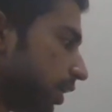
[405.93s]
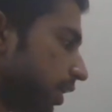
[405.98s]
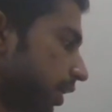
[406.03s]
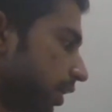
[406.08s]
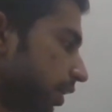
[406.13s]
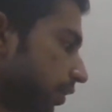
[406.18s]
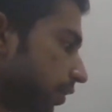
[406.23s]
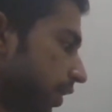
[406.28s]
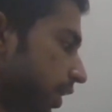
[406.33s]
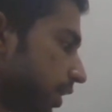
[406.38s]

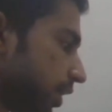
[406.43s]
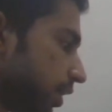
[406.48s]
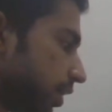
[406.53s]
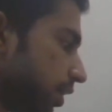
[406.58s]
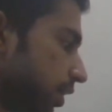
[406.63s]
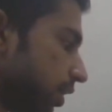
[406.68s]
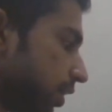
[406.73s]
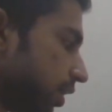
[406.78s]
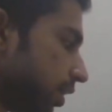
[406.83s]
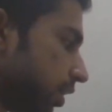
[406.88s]

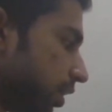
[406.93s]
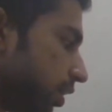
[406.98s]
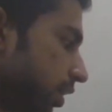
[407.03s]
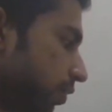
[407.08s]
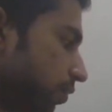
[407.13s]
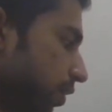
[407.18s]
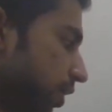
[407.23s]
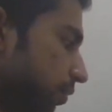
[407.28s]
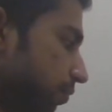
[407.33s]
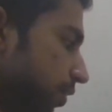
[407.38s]
created the
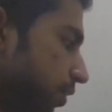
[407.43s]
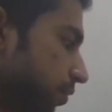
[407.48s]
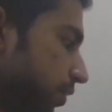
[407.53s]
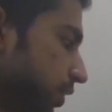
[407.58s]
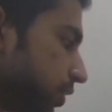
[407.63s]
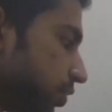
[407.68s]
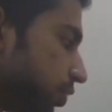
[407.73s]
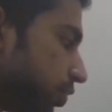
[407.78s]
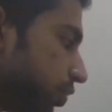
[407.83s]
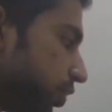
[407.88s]

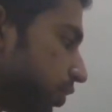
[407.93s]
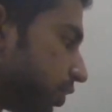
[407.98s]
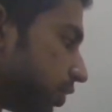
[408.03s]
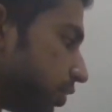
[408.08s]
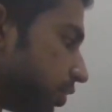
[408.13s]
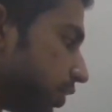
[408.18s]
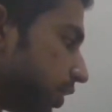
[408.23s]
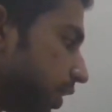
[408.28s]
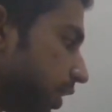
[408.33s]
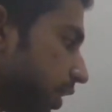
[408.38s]
1v1 situation.
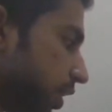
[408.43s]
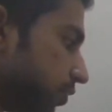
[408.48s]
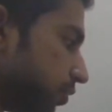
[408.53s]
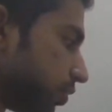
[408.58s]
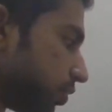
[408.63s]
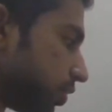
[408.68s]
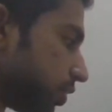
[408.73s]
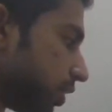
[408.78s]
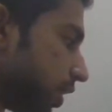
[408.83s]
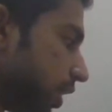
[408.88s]
So here
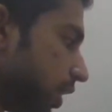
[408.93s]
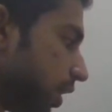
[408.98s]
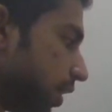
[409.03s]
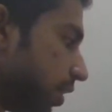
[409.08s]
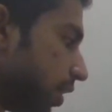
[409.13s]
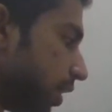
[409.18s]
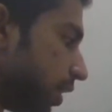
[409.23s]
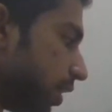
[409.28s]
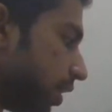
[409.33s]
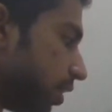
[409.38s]
was Salah
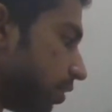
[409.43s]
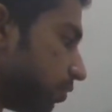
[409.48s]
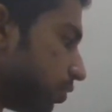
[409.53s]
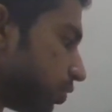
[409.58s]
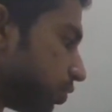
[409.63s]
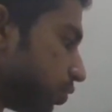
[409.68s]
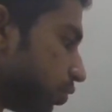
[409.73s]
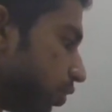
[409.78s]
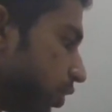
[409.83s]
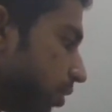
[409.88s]
and here
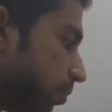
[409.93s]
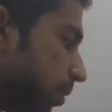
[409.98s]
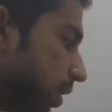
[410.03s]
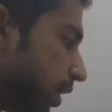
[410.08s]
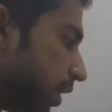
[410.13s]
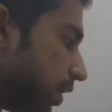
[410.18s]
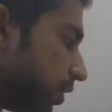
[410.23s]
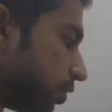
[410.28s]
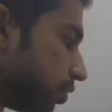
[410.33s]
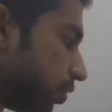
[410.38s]
was
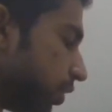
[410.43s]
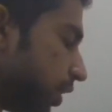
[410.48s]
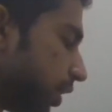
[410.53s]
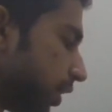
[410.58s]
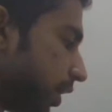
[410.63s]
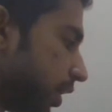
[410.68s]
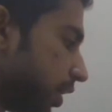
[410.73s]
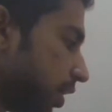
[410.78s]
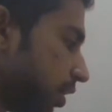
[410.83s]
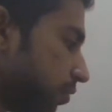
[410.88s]
Koulibaly. So he
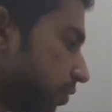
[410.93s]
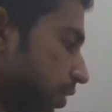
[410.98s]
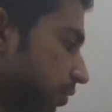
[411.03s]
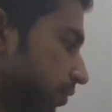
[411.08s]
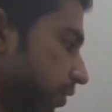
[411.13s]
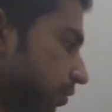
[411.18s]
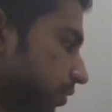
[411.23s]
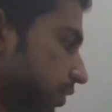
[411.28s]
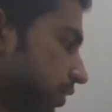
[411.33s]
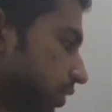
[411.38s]
created a
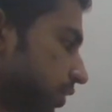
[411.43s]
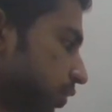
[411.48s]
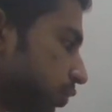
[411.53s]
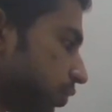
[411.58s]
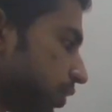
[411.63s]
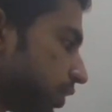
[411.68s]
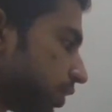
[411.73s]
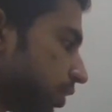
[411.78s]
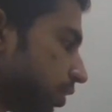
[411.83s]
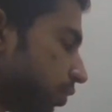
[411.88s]
1v1
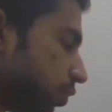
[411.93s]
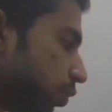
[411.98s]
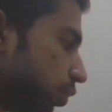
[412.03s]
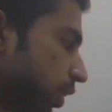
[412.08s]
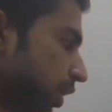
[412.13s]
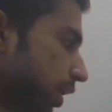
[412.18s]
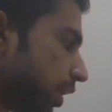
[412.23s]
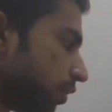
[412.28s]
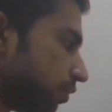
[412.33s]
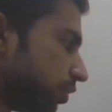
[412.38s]
situation,
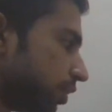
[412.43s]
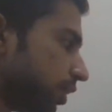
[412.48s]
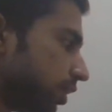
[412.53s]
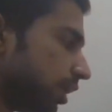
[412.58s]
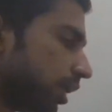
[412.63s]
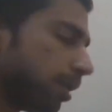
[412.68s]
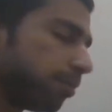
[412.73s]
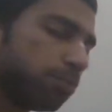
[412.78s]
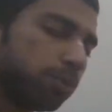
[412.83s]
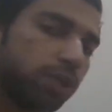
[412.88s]
rolling out the
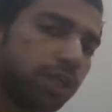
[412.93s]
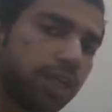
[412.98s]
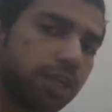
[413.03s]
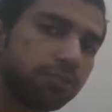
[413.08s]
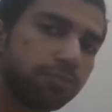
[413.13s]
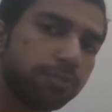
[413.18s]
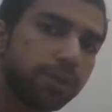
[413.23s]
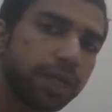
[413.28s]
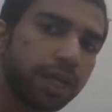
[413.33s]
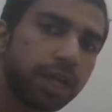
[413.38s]

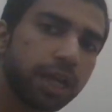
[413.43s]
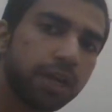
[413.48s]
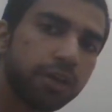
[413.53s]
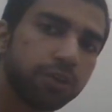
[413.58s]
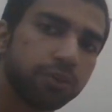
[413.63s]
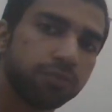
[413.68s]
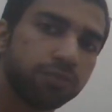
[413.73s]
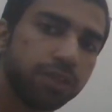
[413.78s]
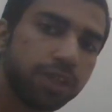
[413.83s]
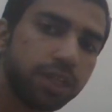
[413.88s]
left back out
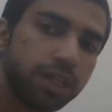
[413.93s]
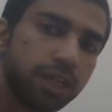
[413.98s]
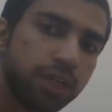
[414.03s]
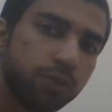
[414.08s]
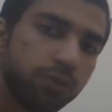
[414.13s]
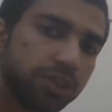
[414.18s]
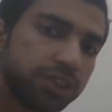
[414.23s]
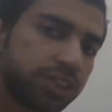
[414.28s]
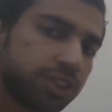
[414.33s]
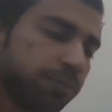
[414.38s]
of the
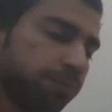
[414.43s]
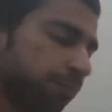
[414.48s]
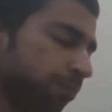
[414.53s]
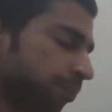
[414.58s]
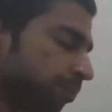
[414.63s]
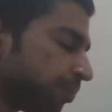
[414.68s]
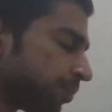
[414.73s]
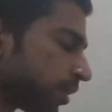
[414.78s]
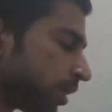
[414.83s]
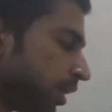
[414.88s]
equation.
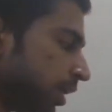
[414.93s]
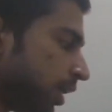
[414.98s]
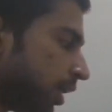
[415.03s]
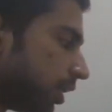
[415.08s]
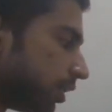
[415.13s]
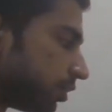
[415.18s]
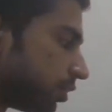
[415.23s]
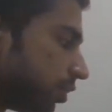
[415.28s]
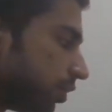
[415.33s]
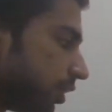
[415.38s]

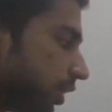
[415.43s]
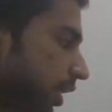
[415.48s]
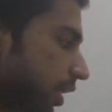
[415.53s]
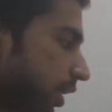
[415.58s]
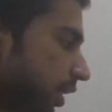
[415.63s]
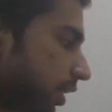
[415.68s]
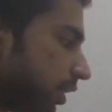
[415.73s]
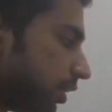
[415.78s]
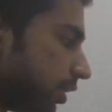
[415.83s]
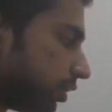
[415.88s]
So then
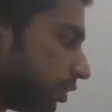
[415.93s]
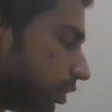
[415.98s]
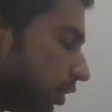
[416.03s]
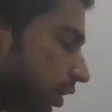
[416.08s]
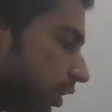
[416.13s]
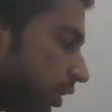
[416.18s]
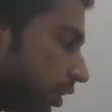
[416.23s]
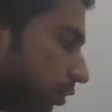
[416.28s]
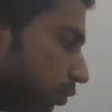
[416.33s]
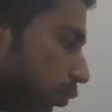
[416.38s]

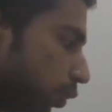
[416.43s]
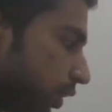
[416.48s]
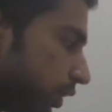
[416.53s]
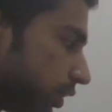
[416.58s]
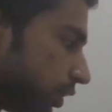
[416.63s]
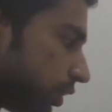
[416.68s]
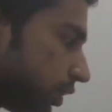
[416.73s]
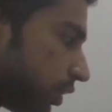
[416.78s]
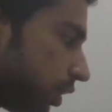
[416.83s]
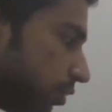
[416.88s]
the one
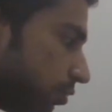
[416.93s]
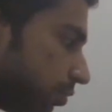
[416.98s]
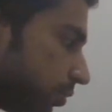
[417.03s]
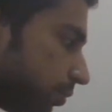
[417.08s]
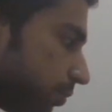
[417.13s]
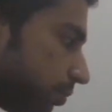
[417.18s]
shuffle